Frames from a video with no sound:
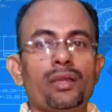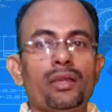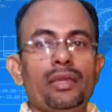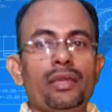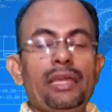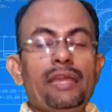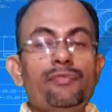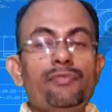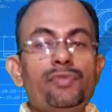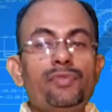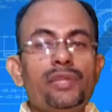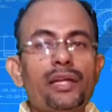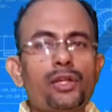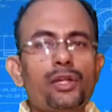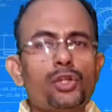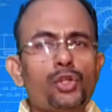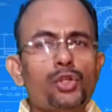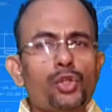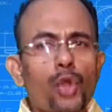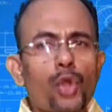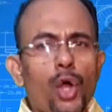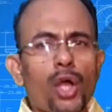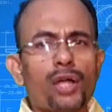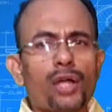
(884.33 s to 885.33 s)
If they are
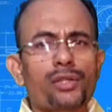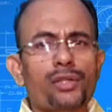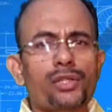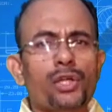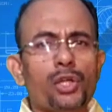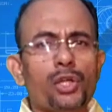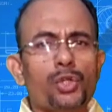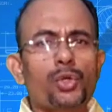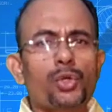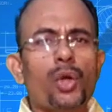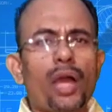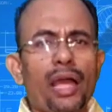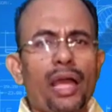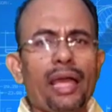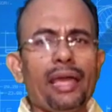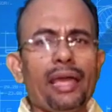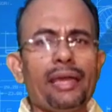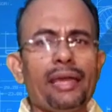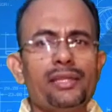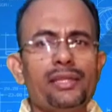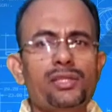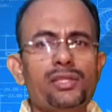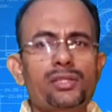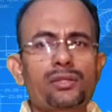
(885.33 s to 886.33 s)
taught to
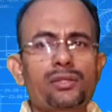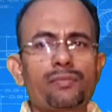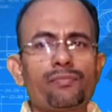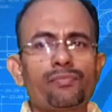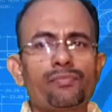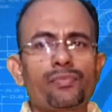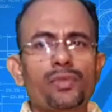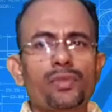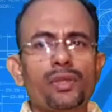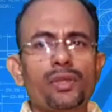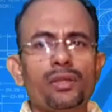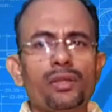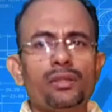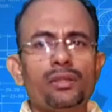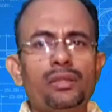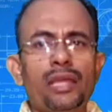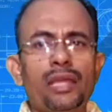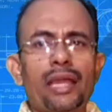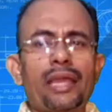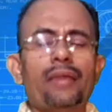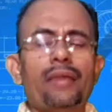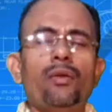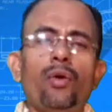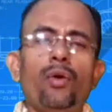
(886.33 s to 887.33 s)
hate,
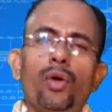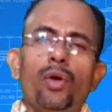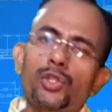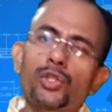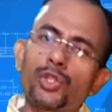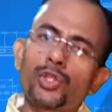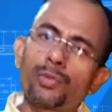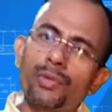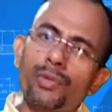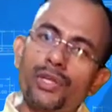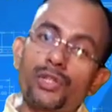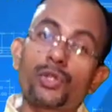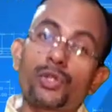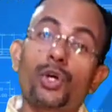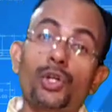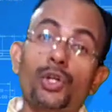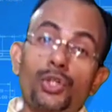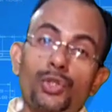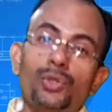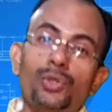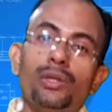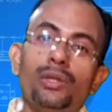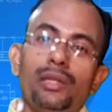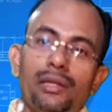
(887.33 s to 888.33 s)
they can also be
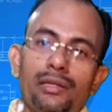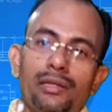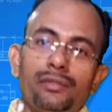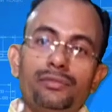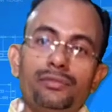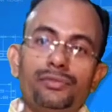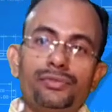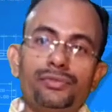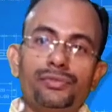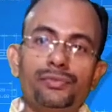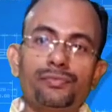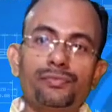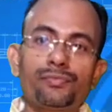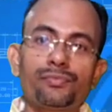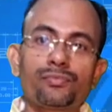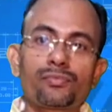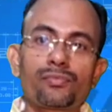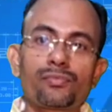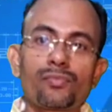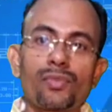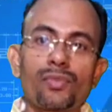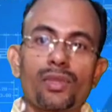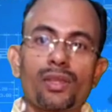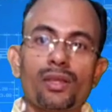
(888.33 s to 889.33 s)
taught to love,
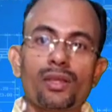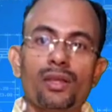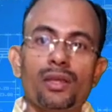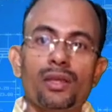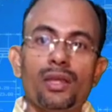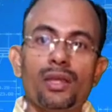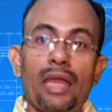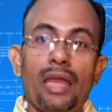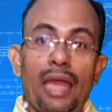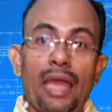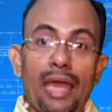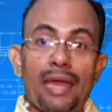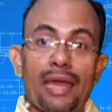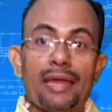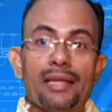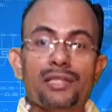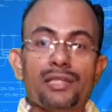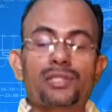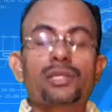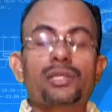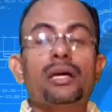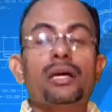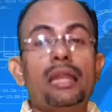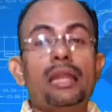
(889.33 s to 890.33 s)

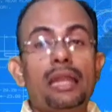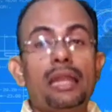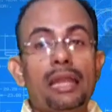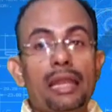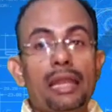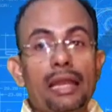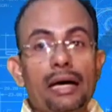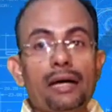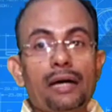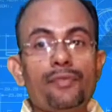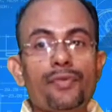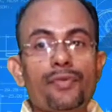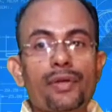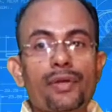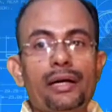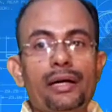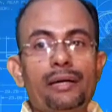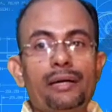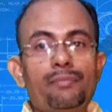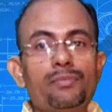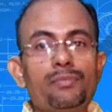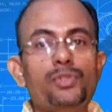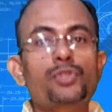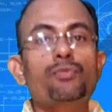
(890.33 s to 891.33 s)
as love
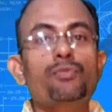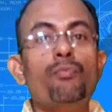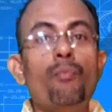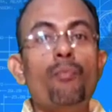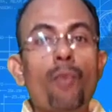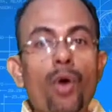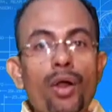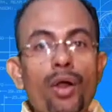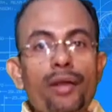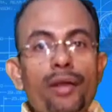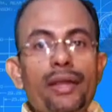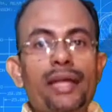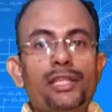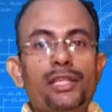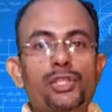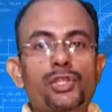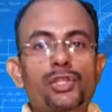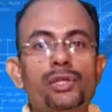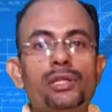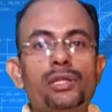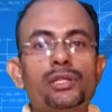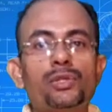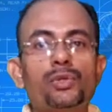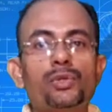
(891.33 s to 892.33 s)
comes more
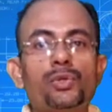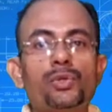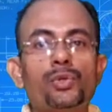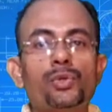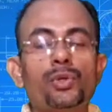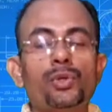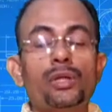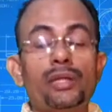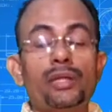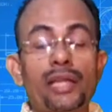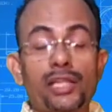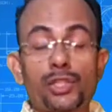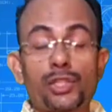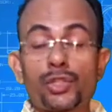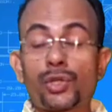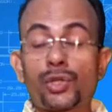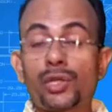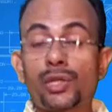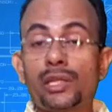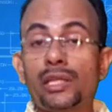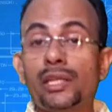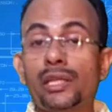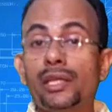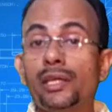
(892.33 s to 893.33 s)
naturally
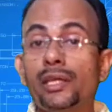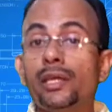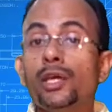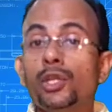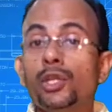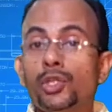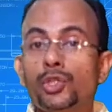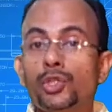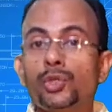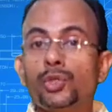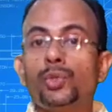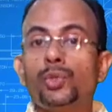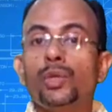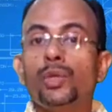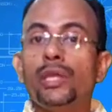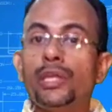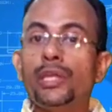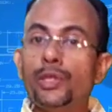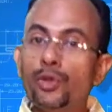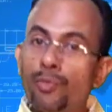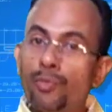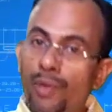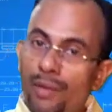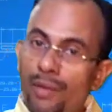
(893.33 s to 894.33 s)
to
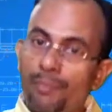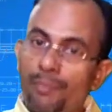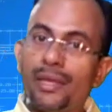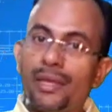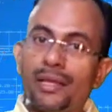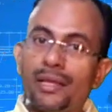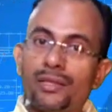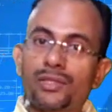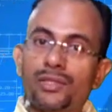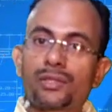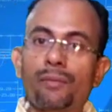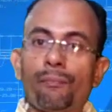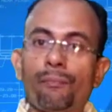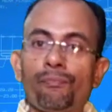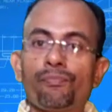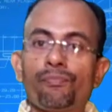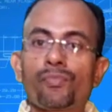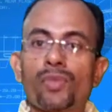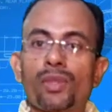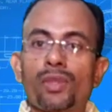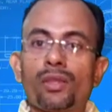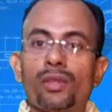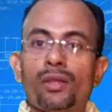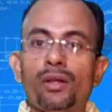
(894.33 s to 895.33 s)
human beings
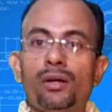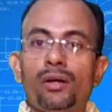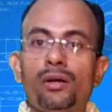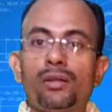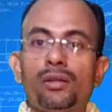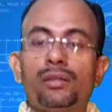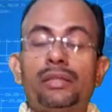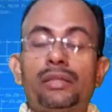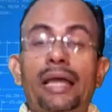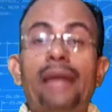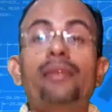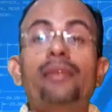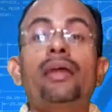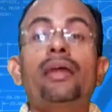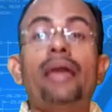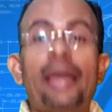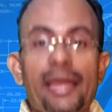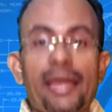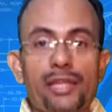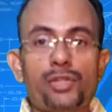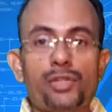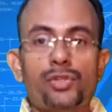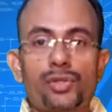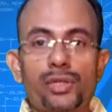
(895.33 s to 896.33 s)
than
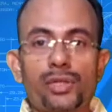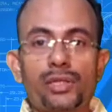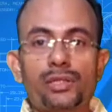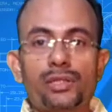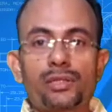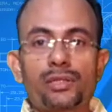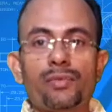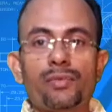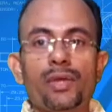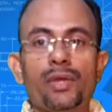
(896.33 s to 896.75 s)
hatred.